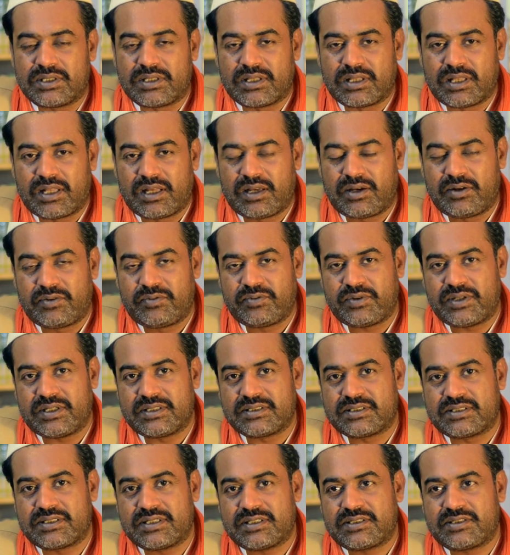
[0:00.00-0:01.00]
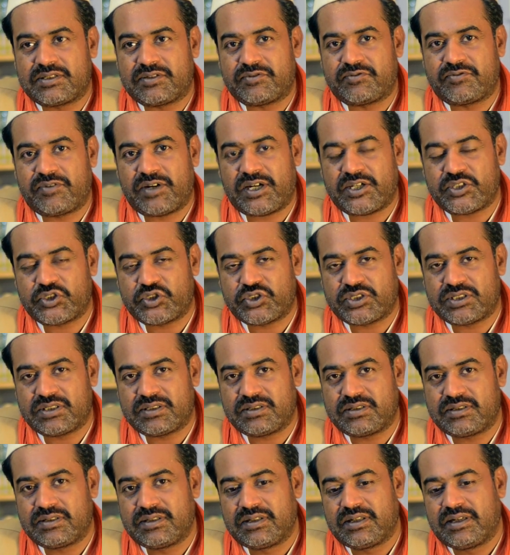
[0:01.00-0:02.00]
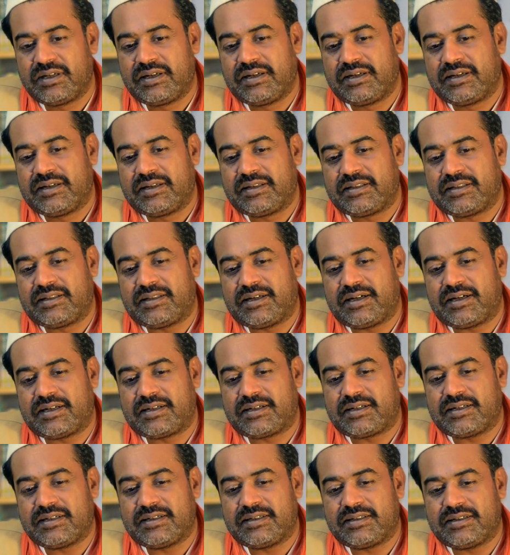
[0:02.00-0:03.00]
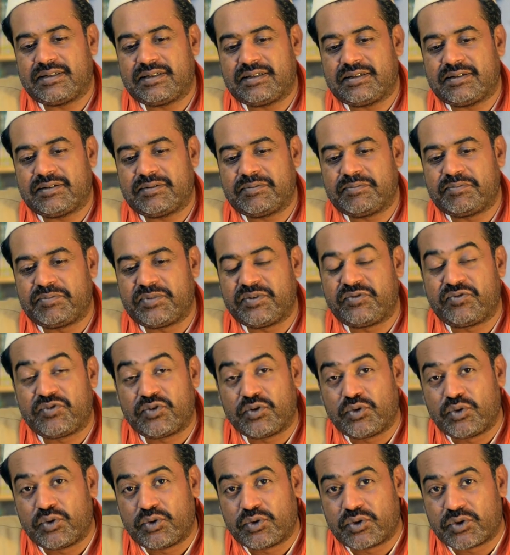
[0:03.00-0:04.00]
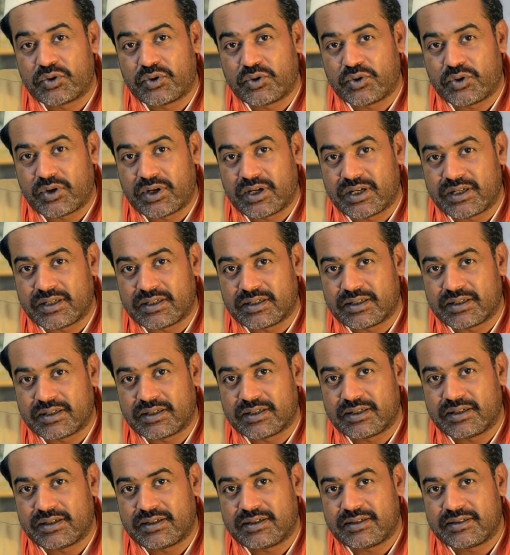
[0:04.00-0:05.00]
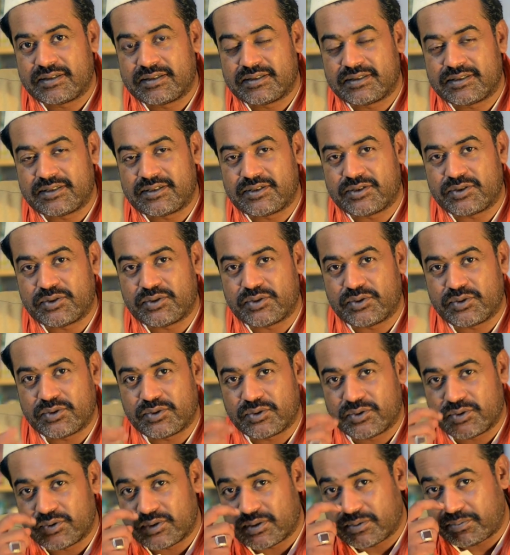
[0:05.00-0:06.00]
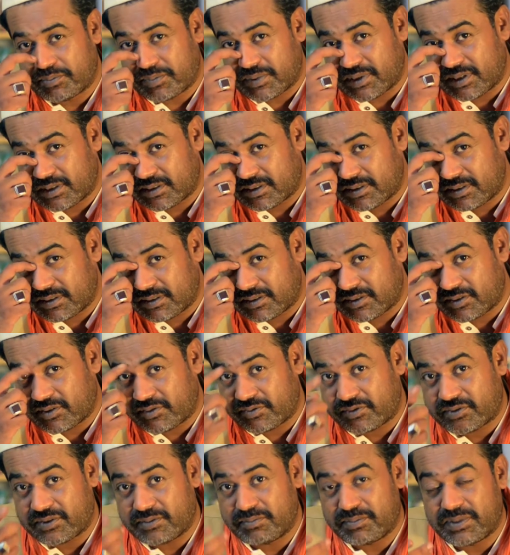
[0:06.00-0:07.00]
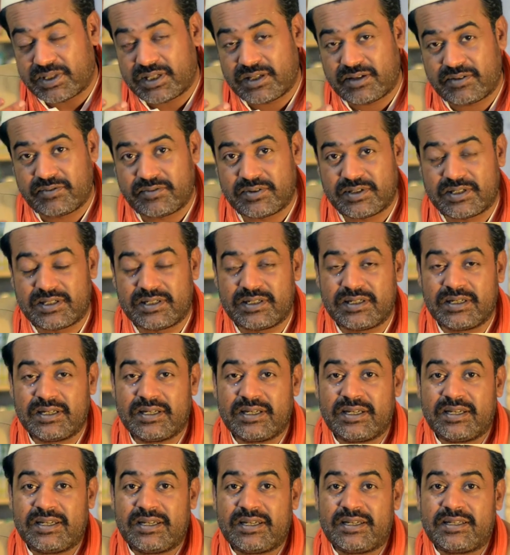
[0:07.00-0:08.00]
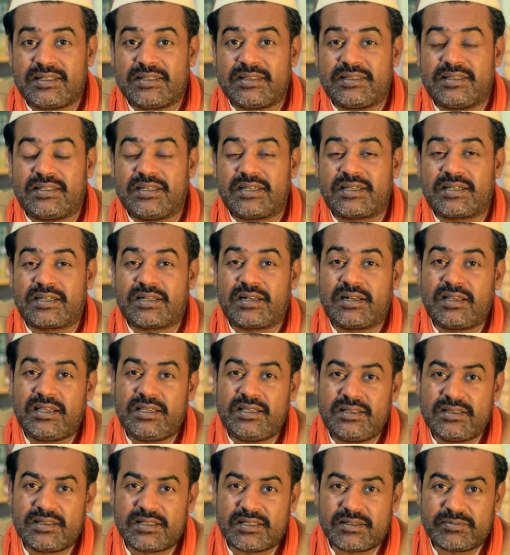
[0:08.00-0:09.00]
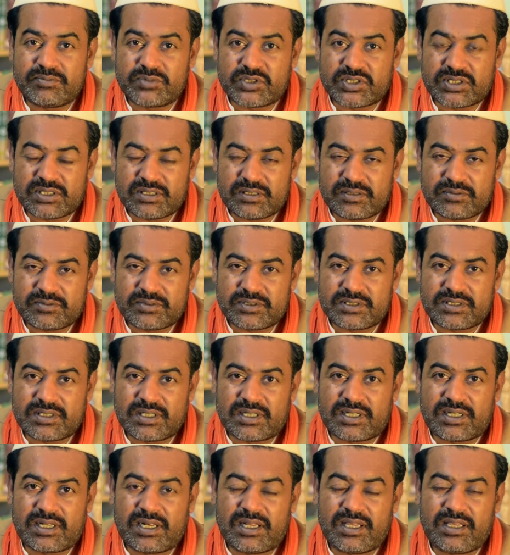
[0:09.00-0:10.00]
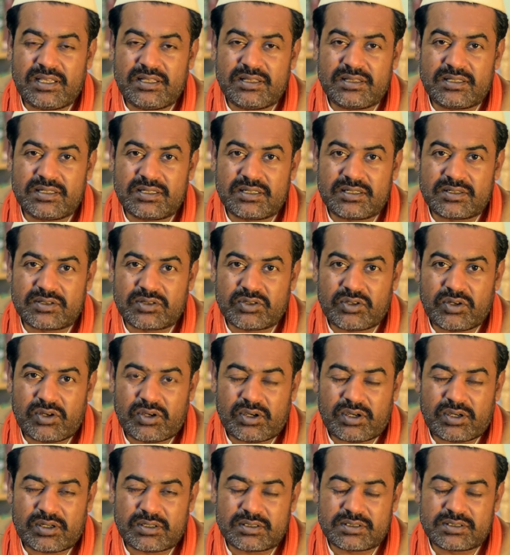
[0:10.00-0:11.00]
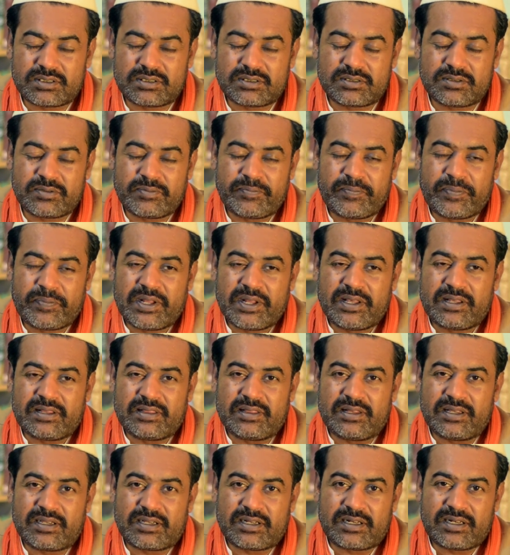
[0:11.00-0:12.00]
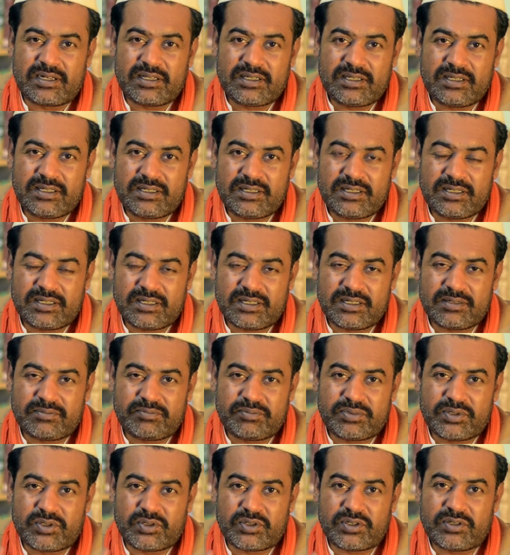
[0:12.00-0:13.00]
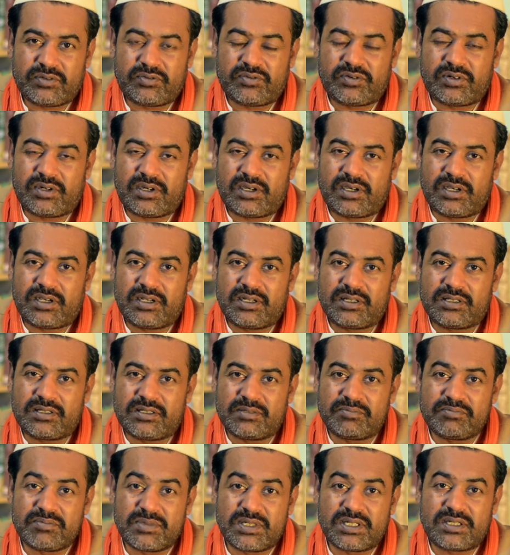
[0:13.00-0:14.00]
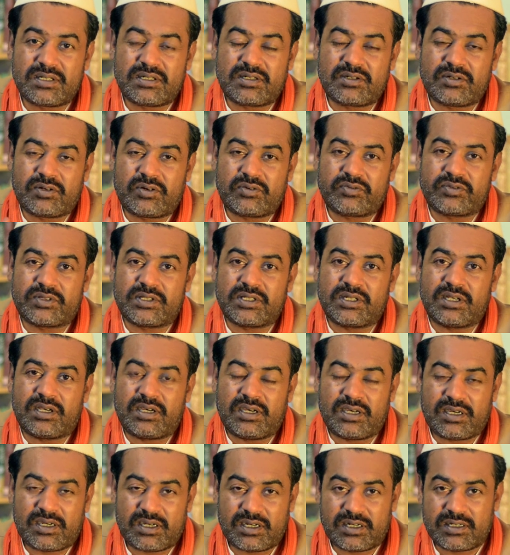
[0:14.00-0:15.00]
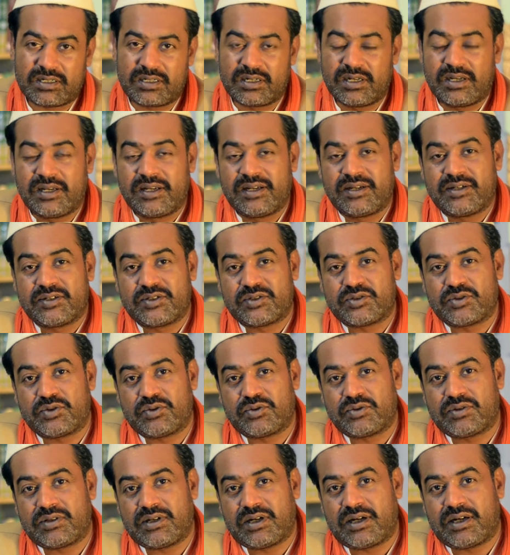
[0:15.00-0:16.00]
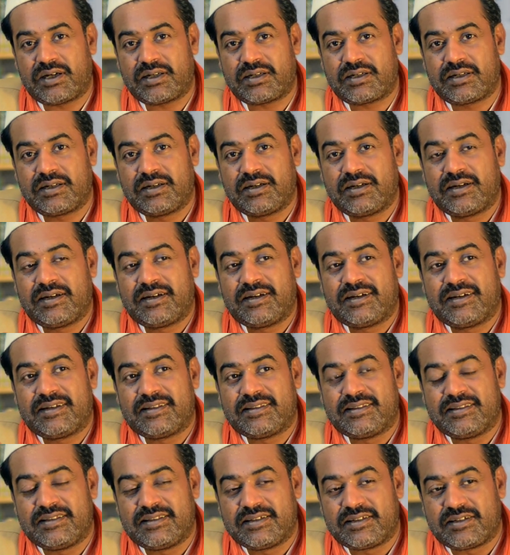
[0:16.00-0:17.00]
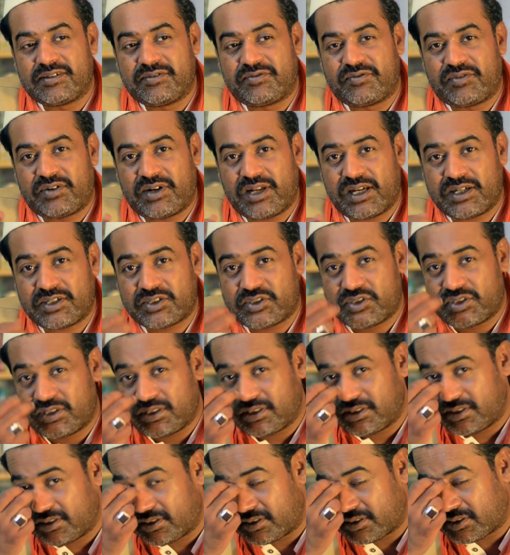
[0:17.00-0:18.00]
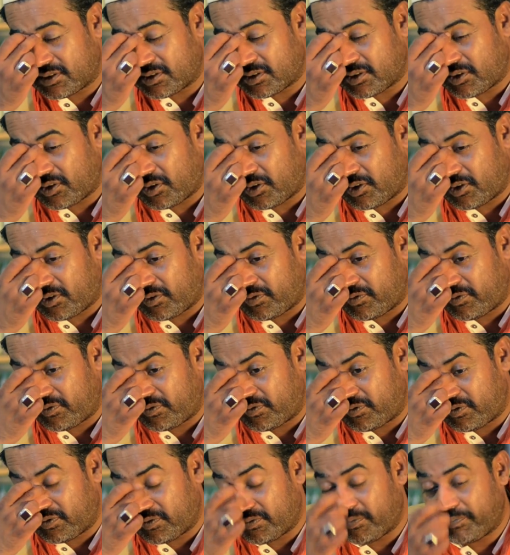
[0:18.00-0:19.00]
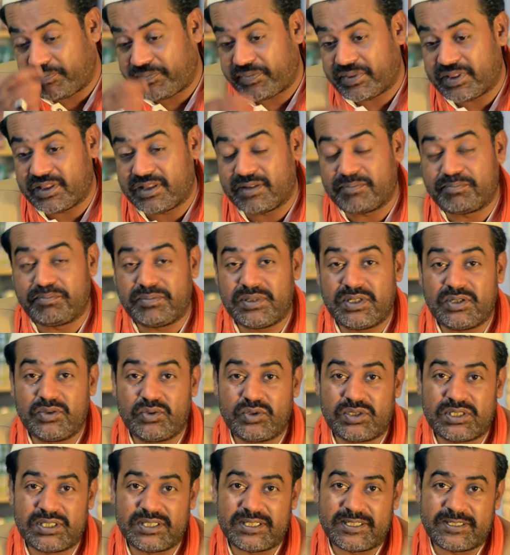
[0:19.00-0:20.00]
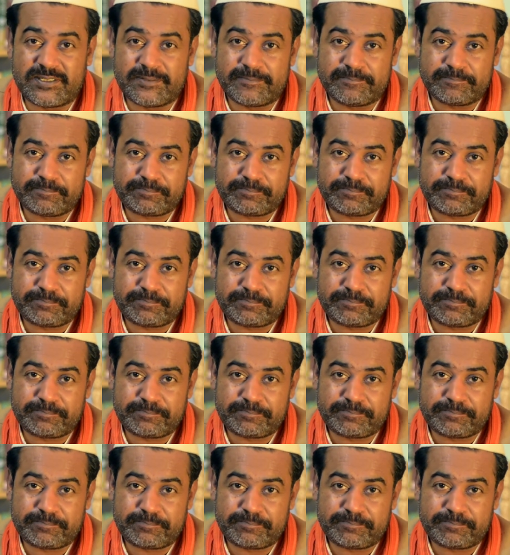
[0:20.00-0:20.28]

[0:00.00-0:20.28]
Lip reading: love in such a fashion that before going to the presence of the beloved, they clean themselves, they clean their thoughts, they clean and purify the mirror of the heart, so that the reflections of the beauty